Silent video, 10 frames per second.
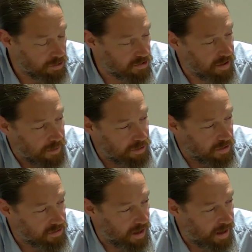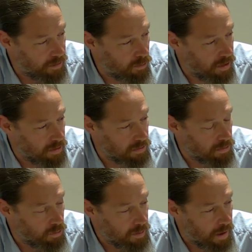We just have to decide whether
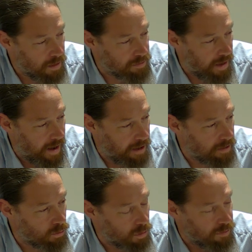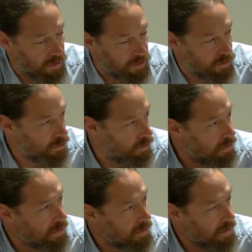we might have erred or if there's new
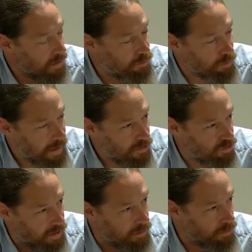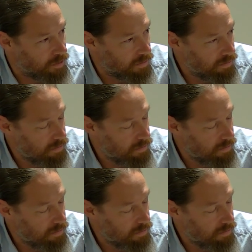information that would